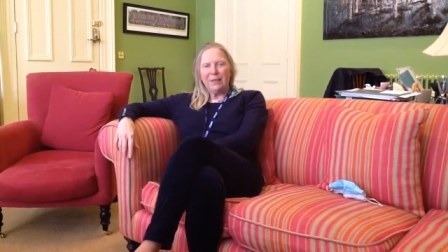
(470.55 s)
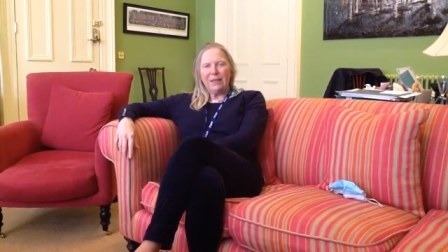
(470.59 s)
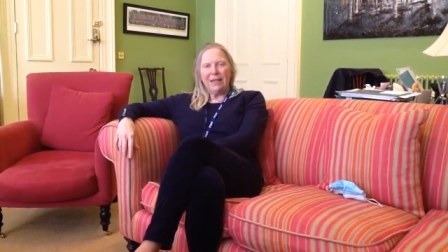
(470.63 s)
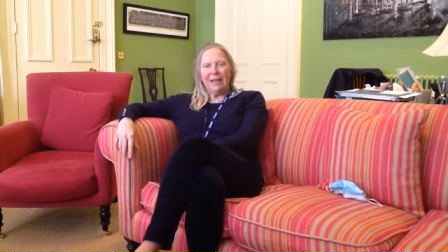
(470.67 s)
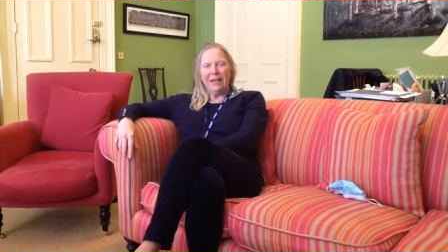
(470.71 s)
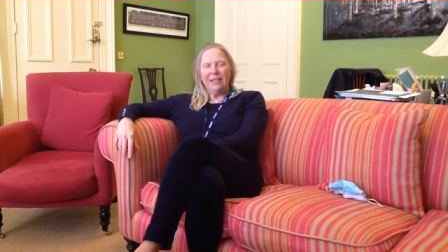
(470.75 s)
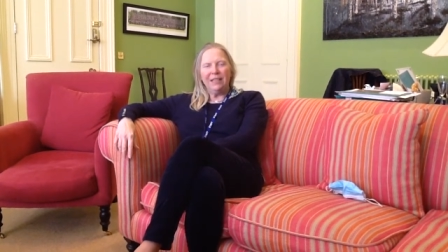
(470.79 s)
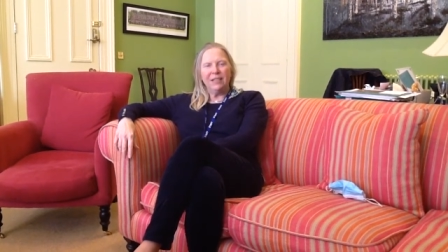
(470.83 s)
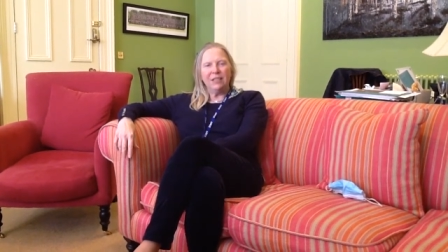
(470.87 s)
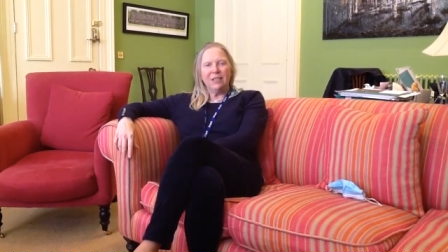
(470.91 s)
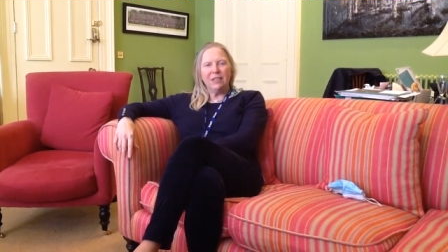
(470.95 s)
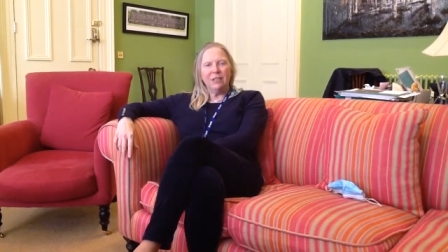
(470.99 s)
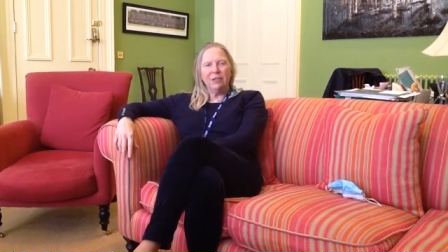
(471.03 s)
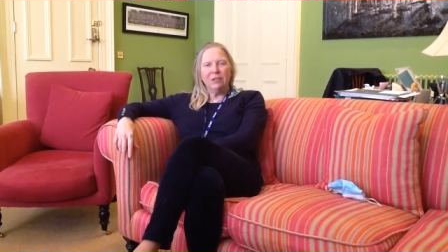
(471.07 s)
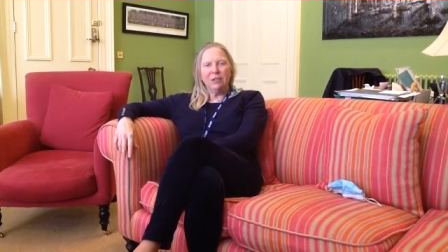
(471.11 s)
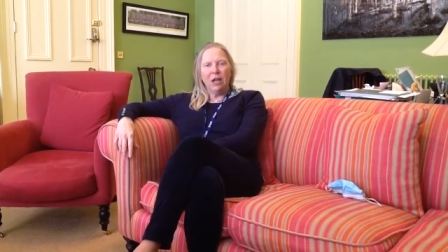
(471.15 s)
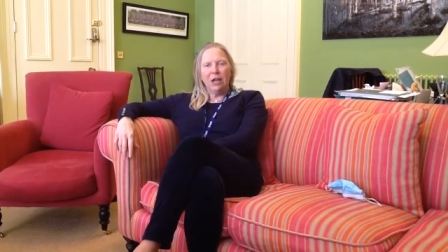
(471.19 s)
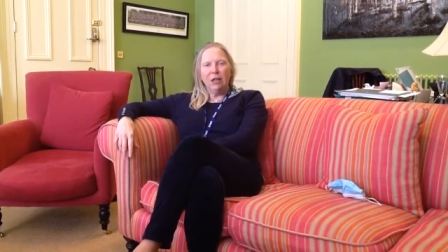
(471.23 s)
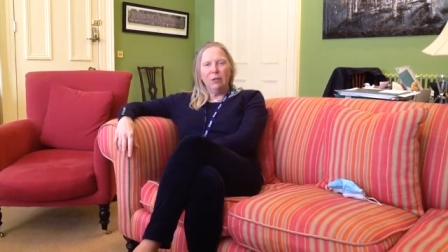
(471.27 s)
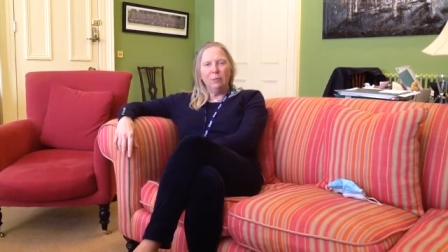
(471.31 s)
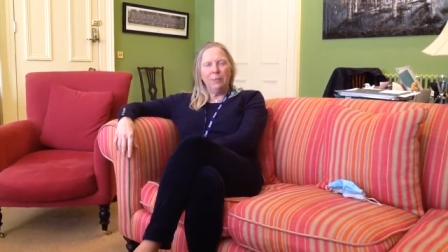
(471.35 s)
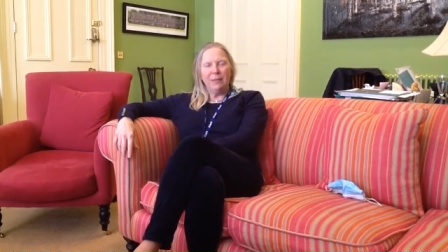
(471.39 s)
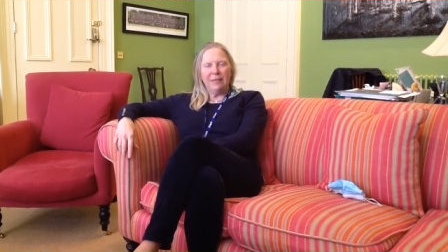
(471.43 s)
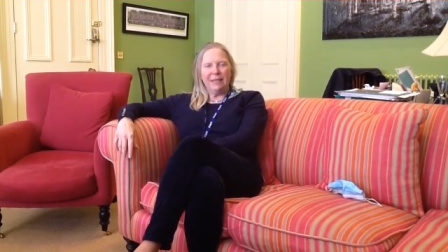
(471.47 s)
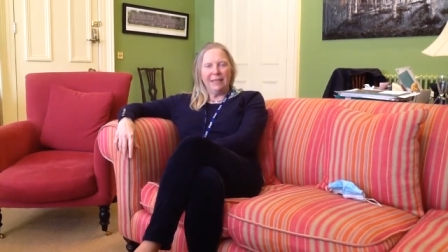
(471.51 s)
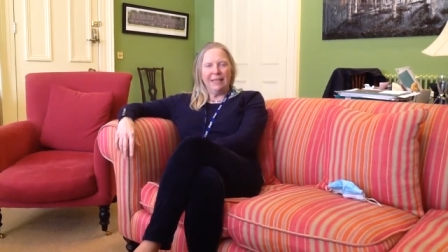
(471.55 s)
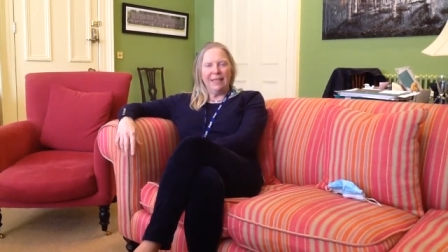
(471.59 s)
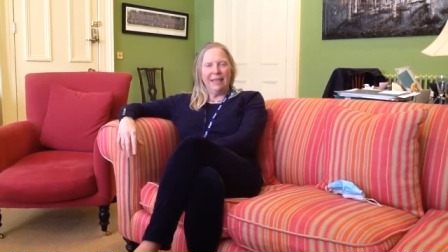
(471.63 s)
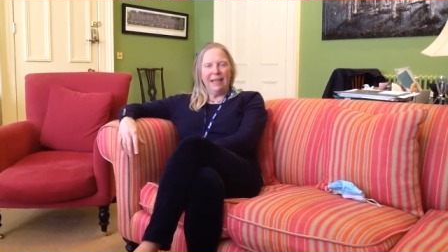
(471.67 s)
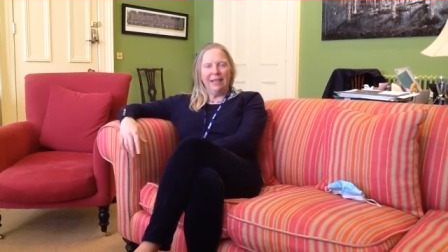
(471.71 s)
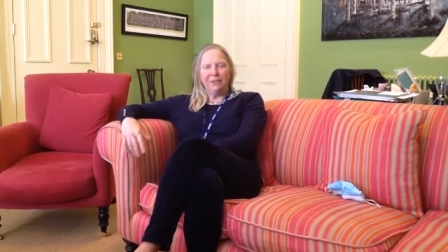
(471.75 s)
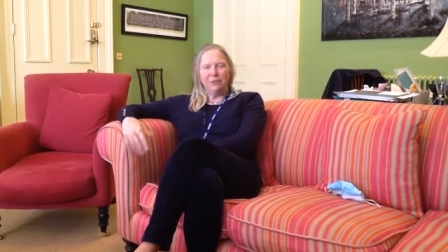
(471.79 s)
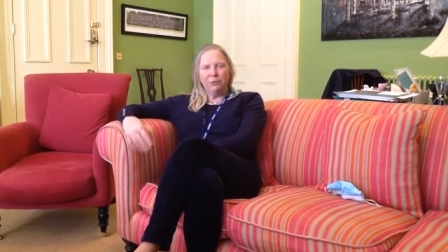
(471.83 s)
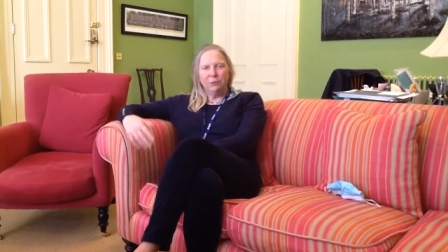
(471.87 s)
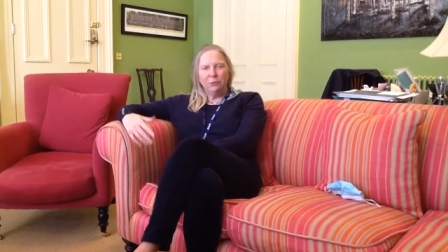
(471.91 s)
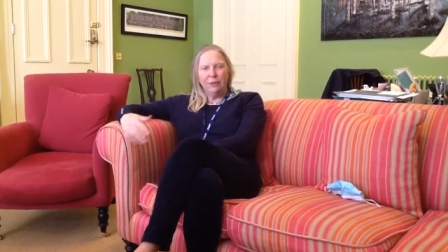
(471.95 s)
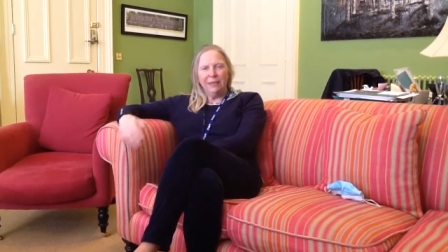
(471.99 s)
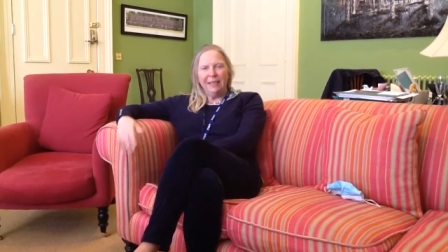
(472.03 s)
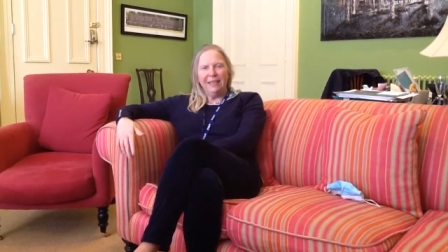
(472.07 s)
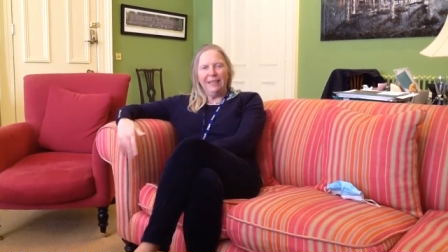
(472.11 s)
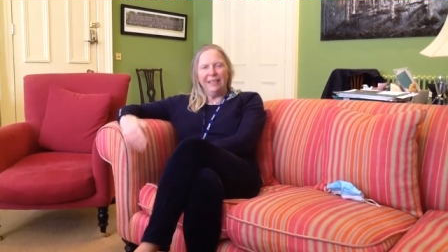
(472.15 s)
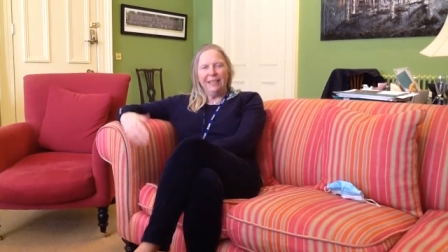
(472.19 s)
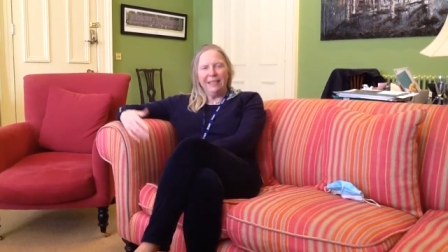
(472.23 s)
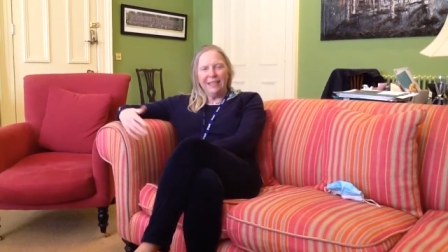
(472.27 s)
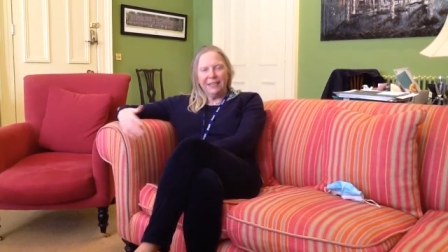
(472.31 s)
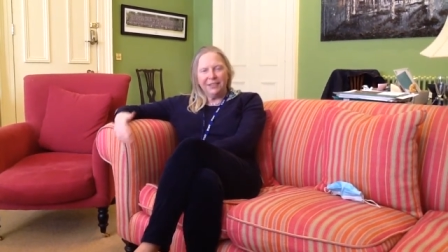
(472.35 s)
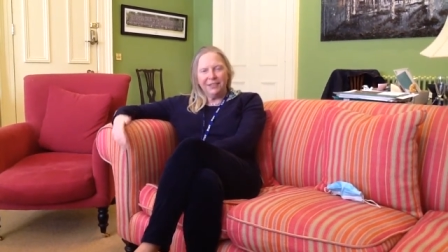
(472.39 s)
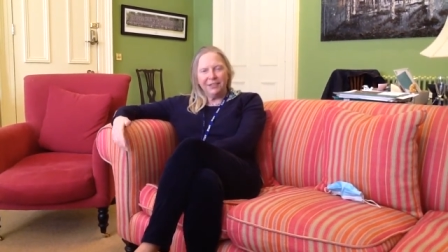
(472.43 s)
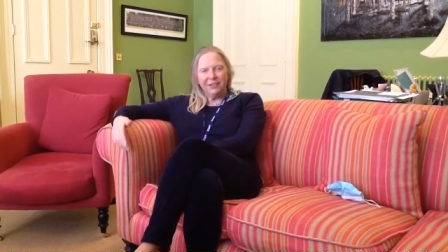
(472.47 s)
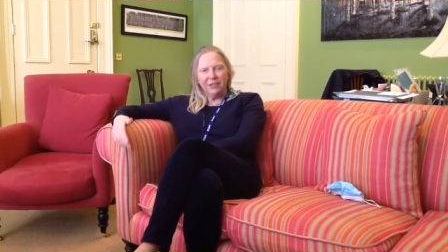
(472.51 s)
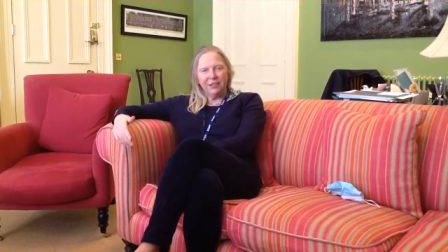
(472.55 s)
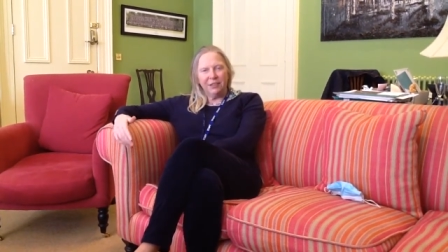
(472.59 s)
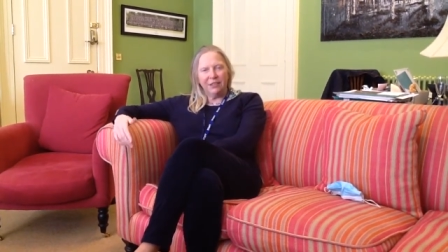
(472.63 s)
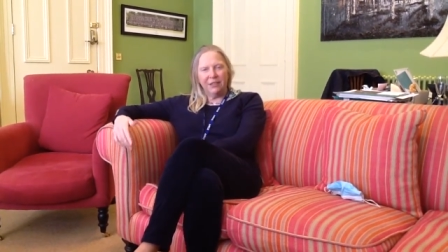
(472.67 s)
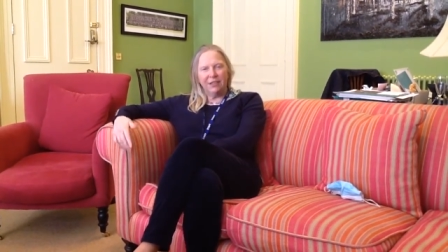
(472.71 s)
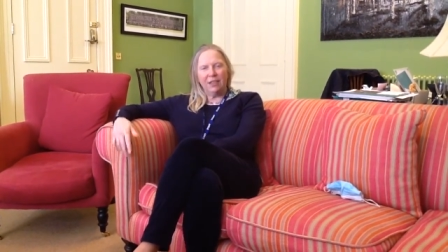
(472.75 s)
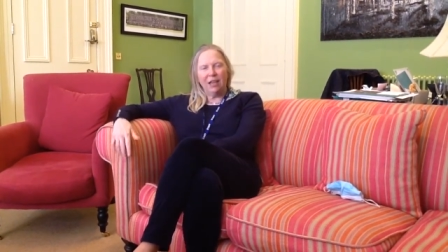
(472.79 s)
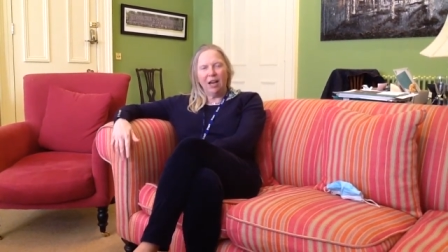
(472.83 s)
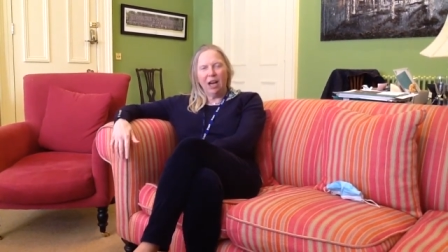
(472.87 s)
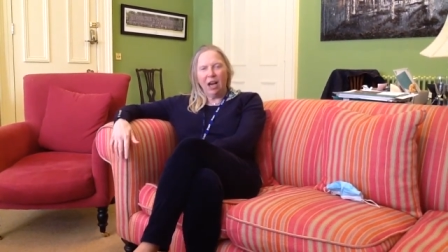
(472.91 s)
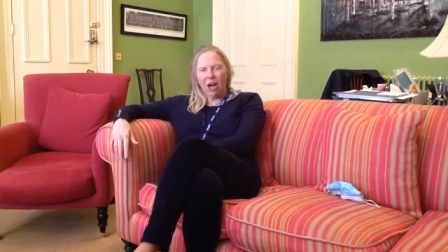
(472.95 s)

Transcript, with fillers: And nobody has really listened